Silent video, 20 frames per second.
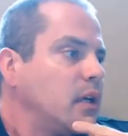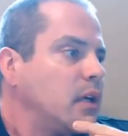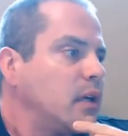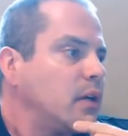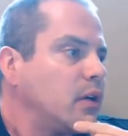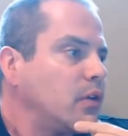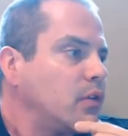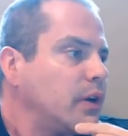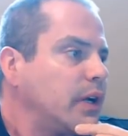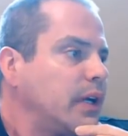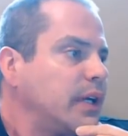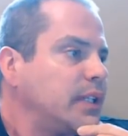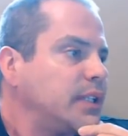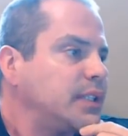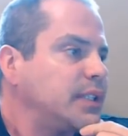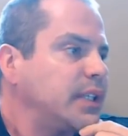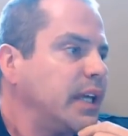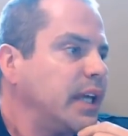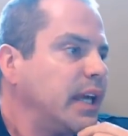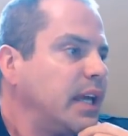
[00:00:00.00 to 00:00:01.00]
all right
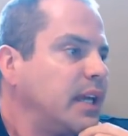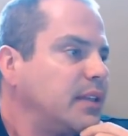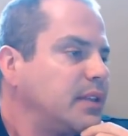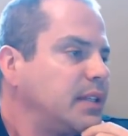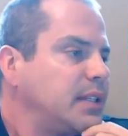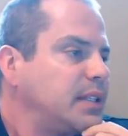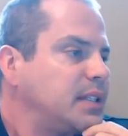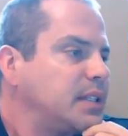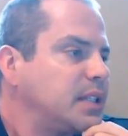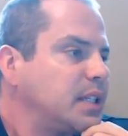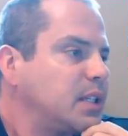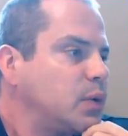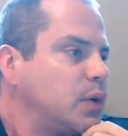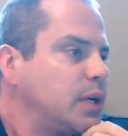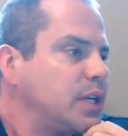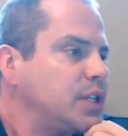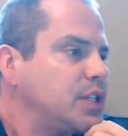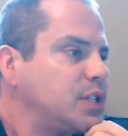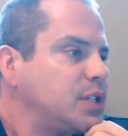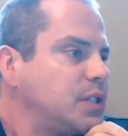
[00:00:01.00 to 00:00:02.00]
anthony's got a
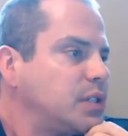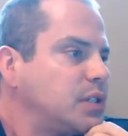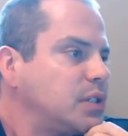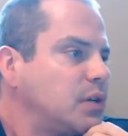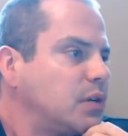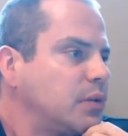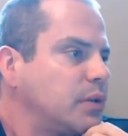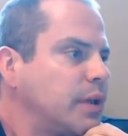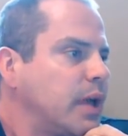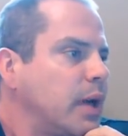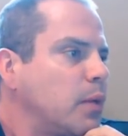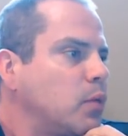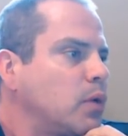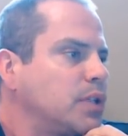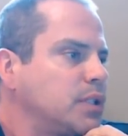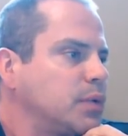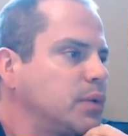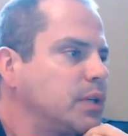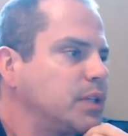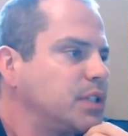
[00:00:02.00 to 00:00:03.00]
question or oh, that
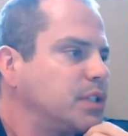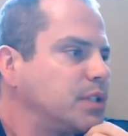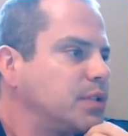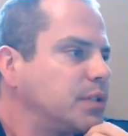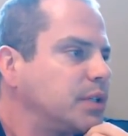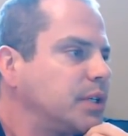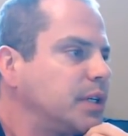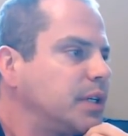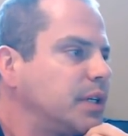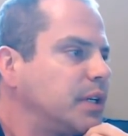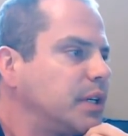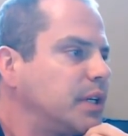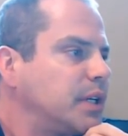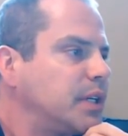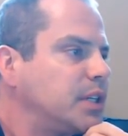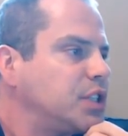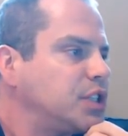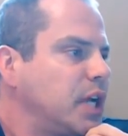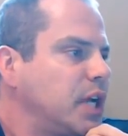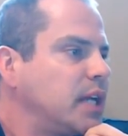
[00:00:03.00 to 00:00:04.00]
was the question sorry
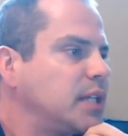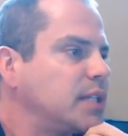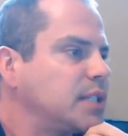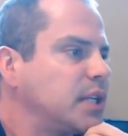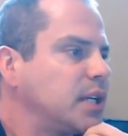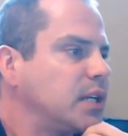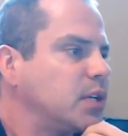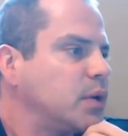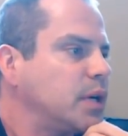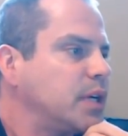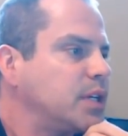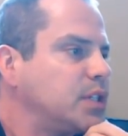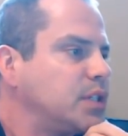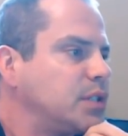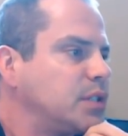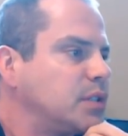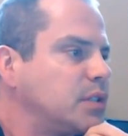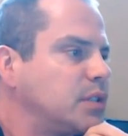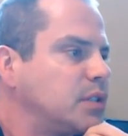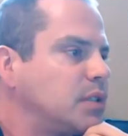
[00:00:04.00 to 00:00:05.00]
uh, sean's got a
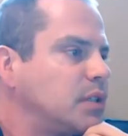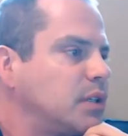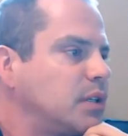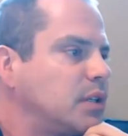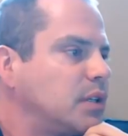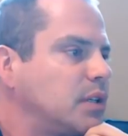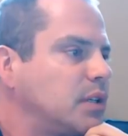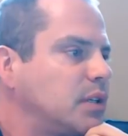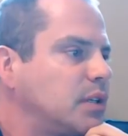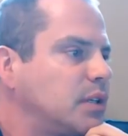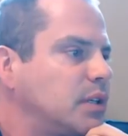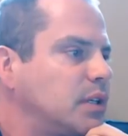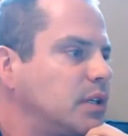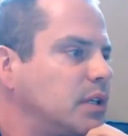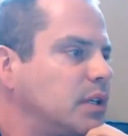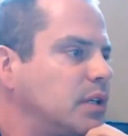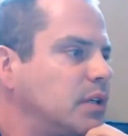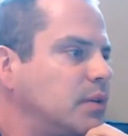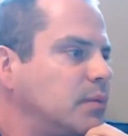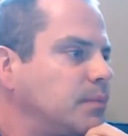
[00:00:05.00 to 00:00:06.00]
question
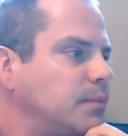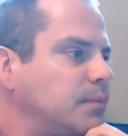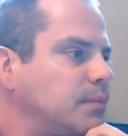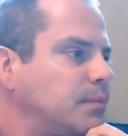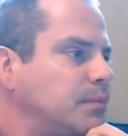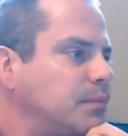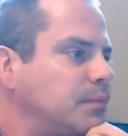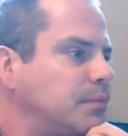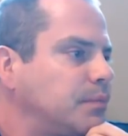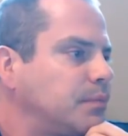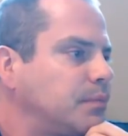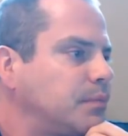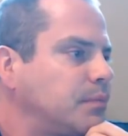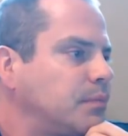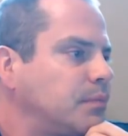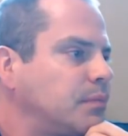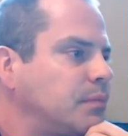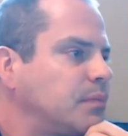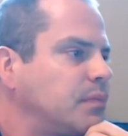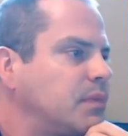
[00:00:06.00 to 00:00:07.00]
um,
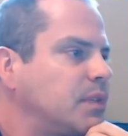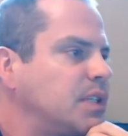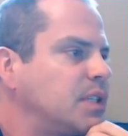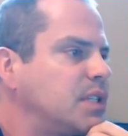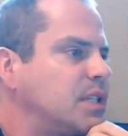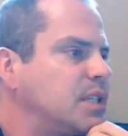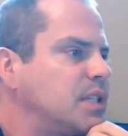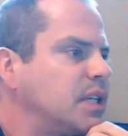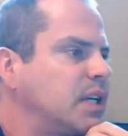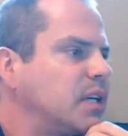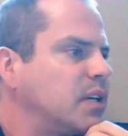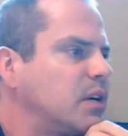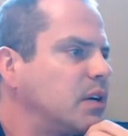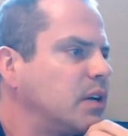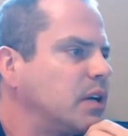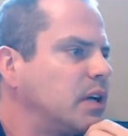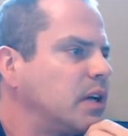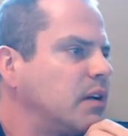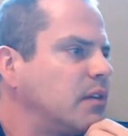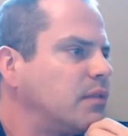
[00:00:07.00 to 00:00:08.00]
he says he got
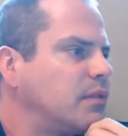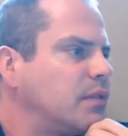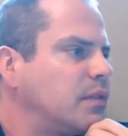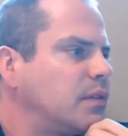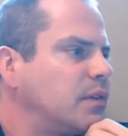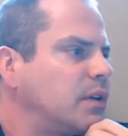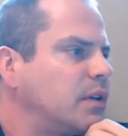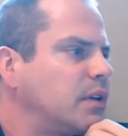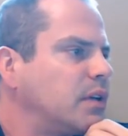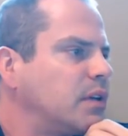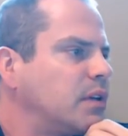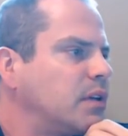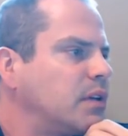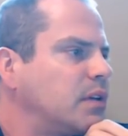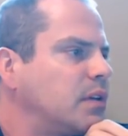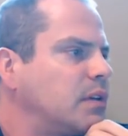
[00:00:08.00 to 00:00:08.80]
cut off. Okay.